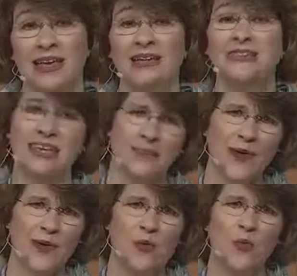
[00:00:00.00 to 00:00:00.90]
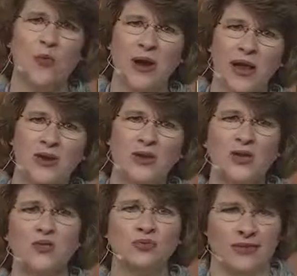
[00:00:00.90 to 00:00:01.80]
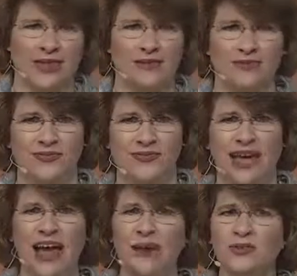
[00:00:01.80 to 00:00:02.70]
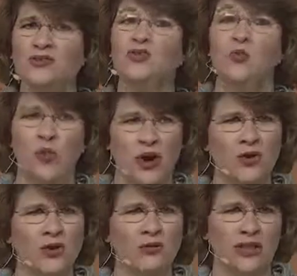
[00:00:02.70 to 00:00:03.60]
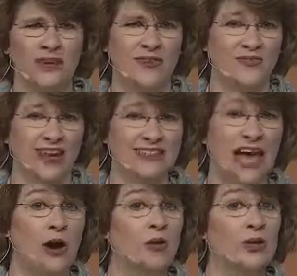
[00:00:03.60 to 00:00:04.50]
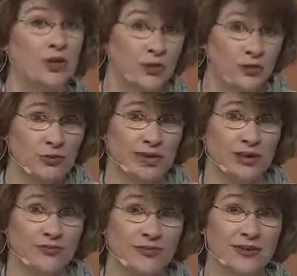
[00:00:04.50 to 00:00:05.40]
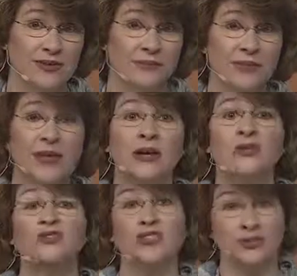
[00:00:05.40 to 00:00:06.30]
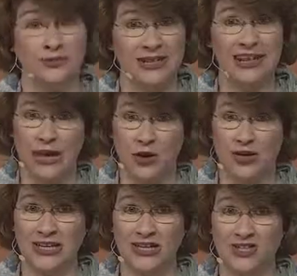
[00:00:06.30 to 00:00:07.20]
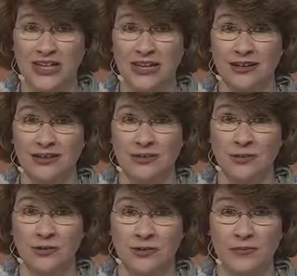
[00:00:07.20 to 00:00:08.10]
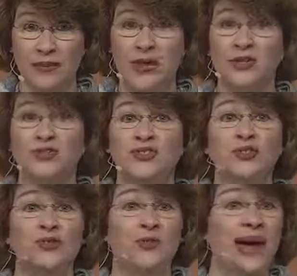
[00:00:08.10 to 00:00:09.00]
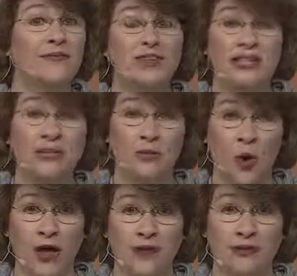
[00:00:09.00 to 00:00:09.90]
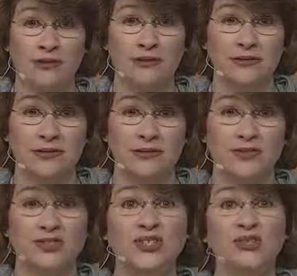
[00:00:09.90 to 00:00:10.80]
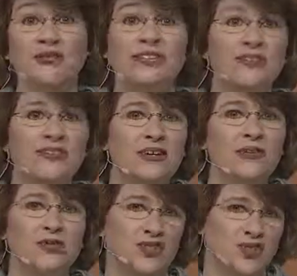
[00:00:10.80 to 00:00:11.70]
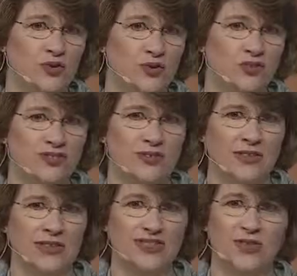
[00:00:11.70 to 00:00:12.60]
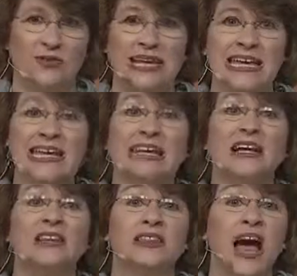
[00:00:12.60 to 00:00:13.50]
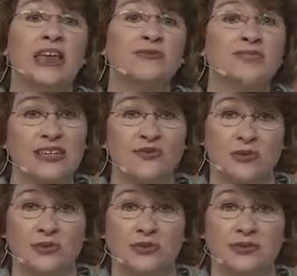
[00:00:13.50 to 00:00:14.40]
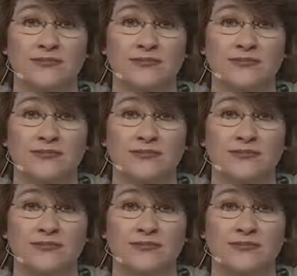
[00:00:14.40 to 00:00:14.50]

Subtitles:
Think about where you live. How does where you live affect how you live? Do you need air conditioning? Do you have clean water? Do you live near the shore so that you eat a lot of seafood?